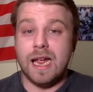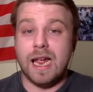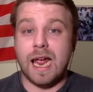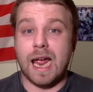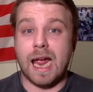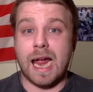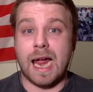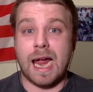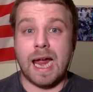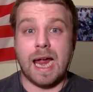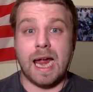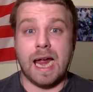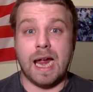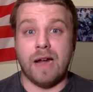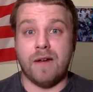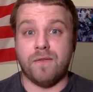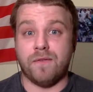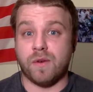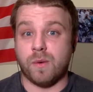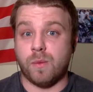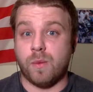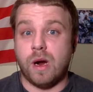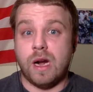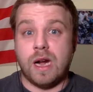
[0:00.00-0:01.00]
And
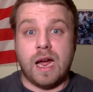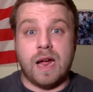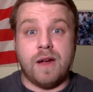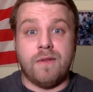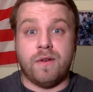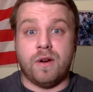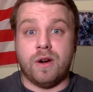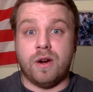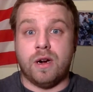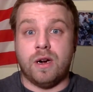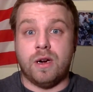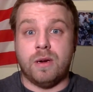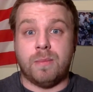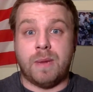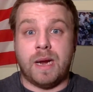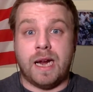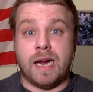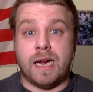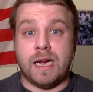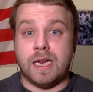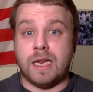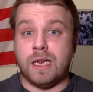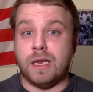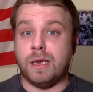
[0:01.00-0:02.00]
from what I've heard,
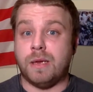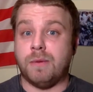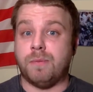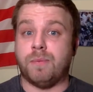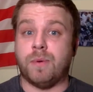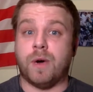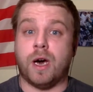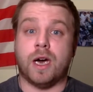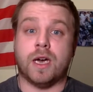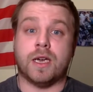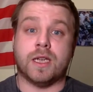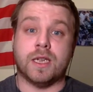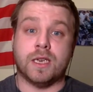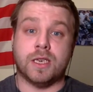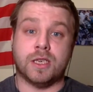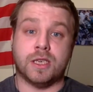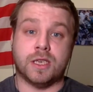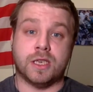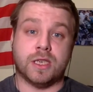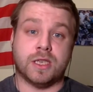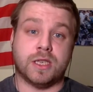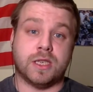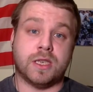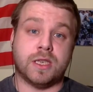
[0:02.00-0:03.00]
man, he fucking
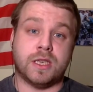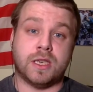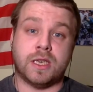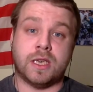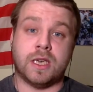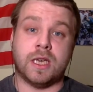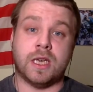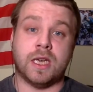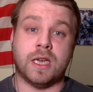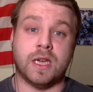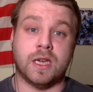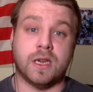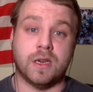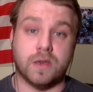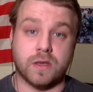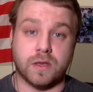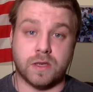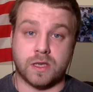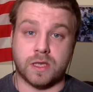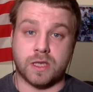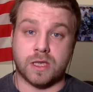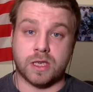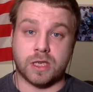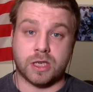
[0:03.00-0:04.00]
just
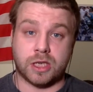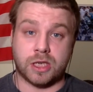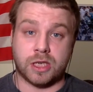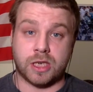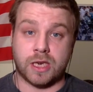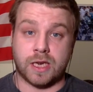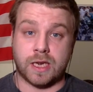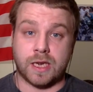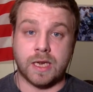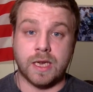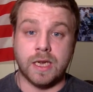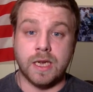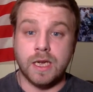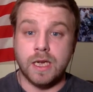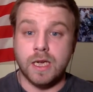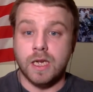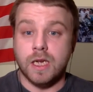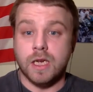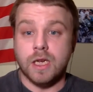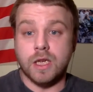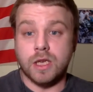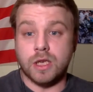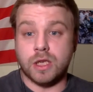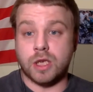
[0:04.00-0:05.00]
kills this shit.
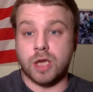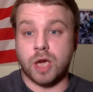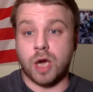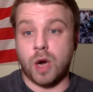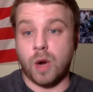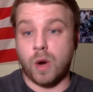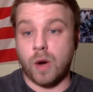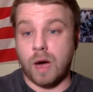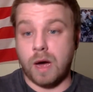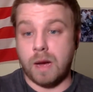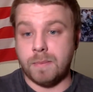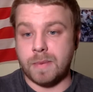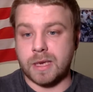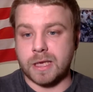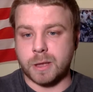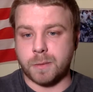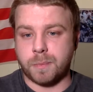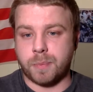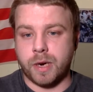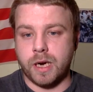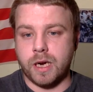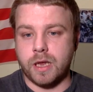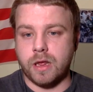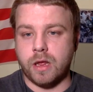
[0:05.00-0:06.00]
So it's a
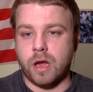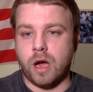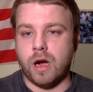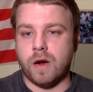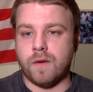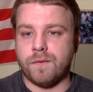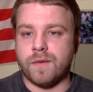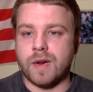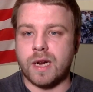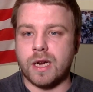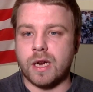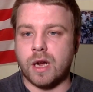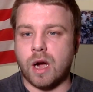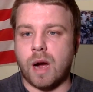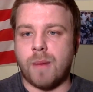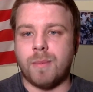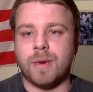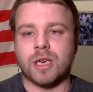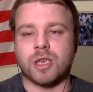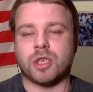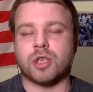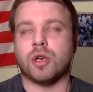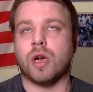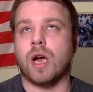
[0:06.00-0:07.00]
pretty long video. I'm
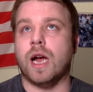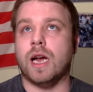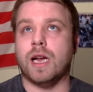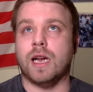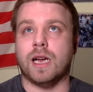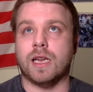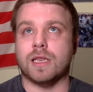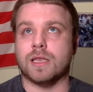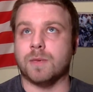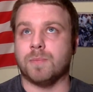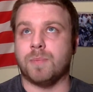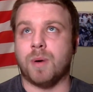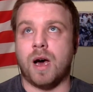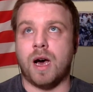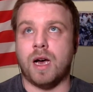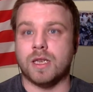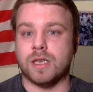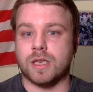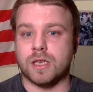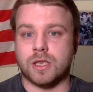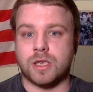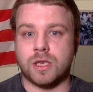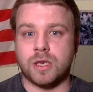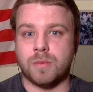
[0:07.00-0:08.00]
going to try not to
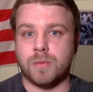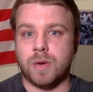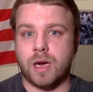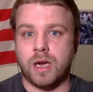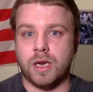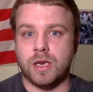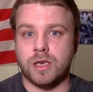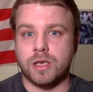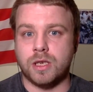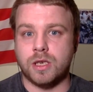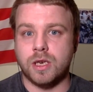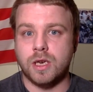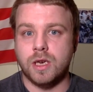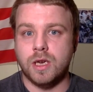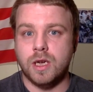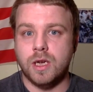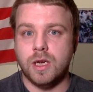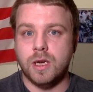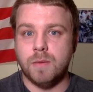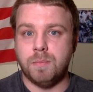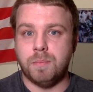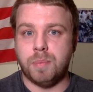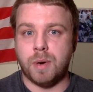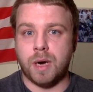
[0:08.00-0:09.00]
pause it too much.
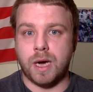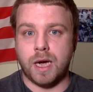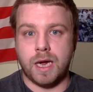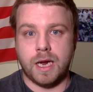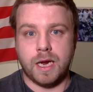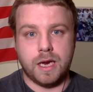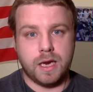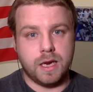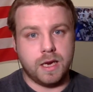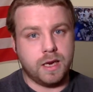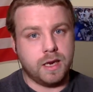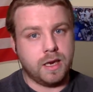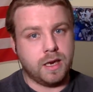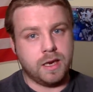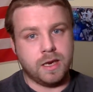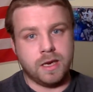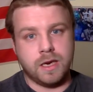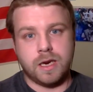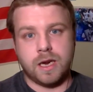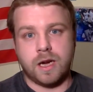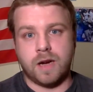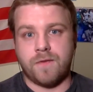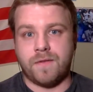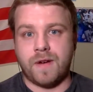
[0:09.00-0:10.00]
But, you
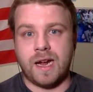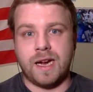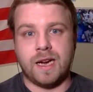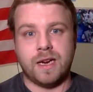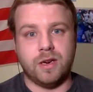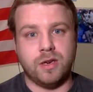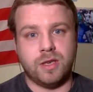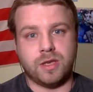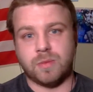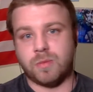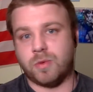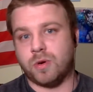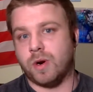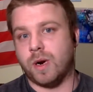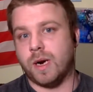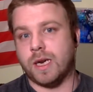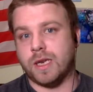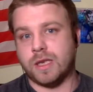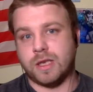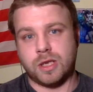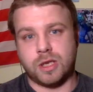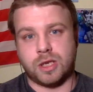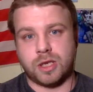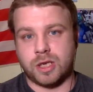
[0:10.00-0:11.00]
know, if I hear some
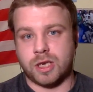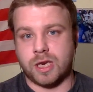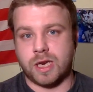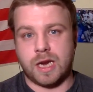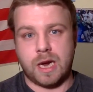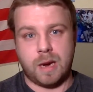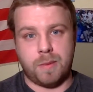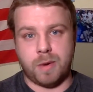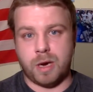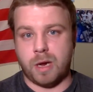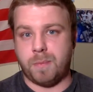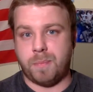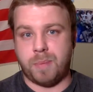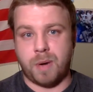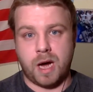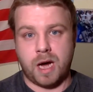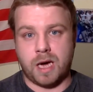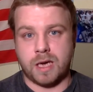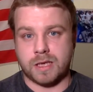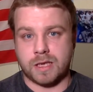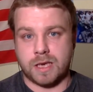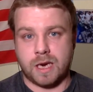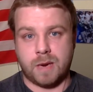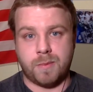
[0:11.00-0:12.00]
crazy shit, I'm going to
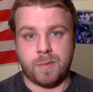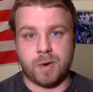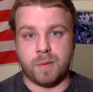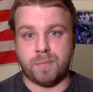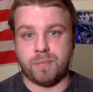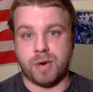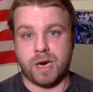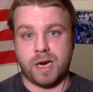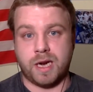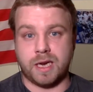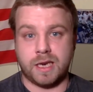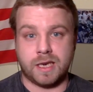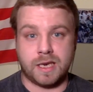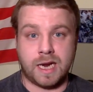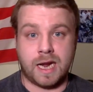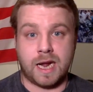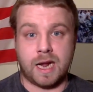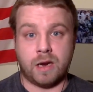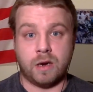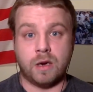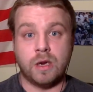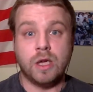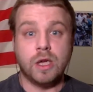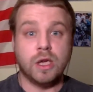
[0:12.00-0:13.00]
pause it. I'm going to break it
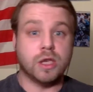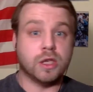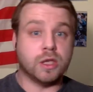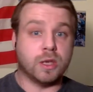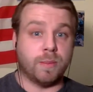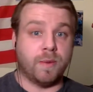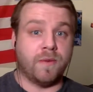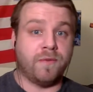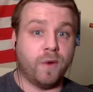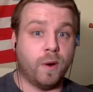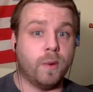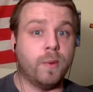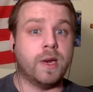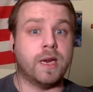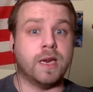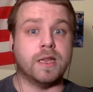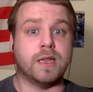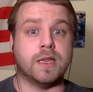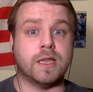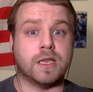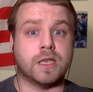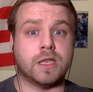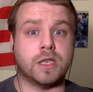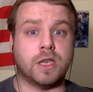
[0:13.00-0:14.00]
down. So before we
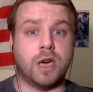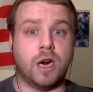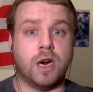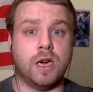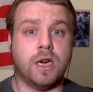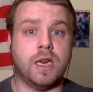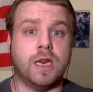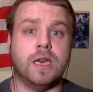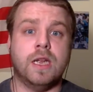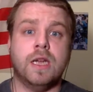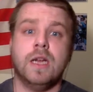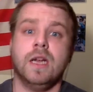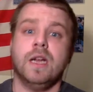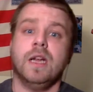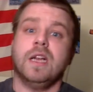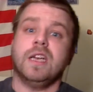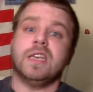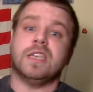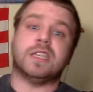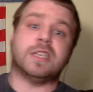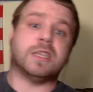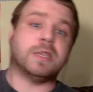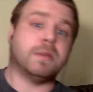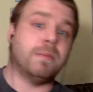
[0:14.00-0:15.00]
get this started,
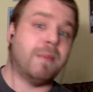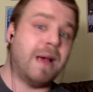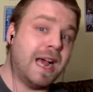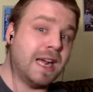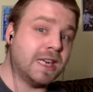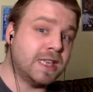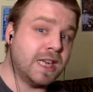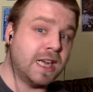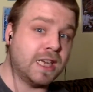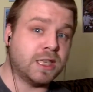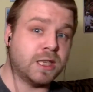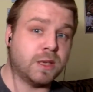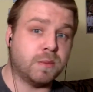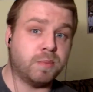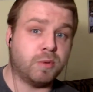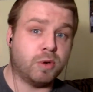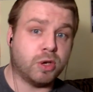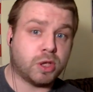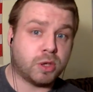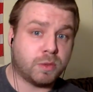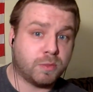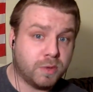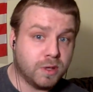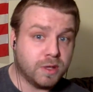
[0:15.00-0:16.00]
smash that
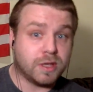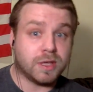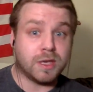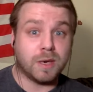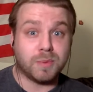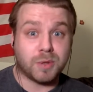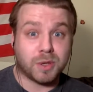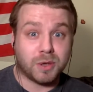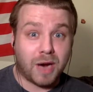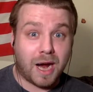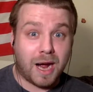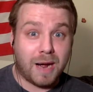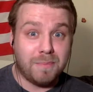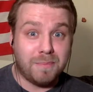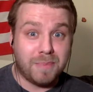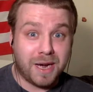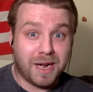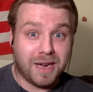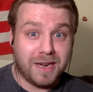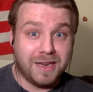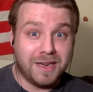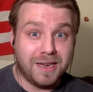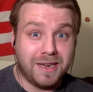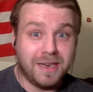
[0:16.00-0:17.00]
subscribe
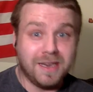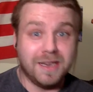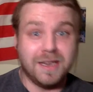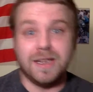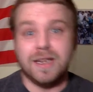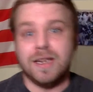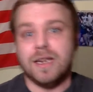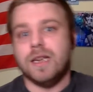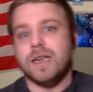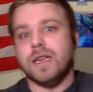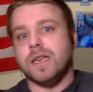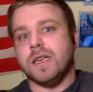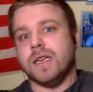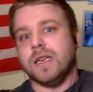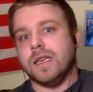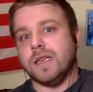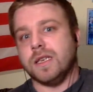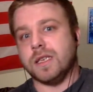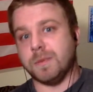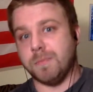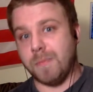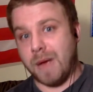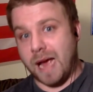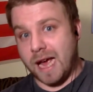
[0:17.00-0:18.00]
button.
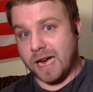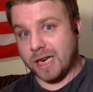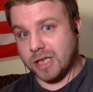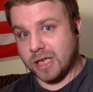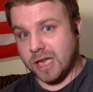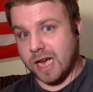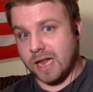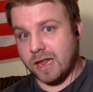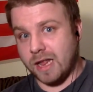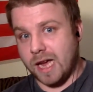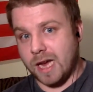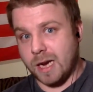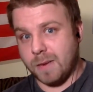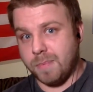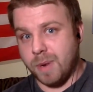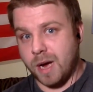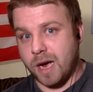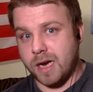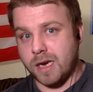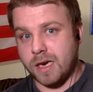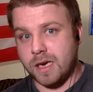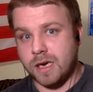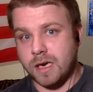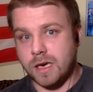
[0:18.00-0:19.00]
Smash that like
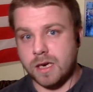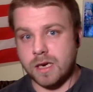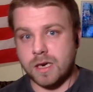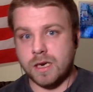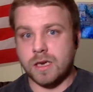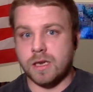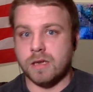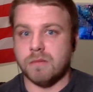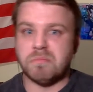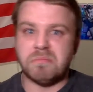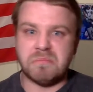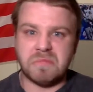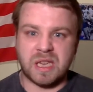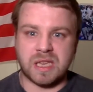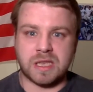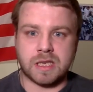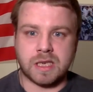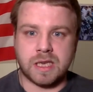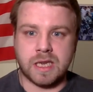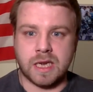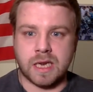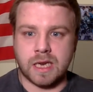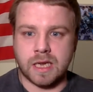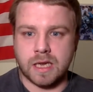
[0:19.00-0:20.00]
button. Let's
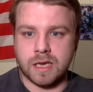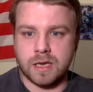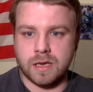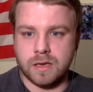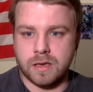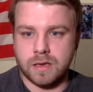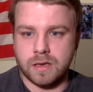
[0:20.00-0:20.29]
get it.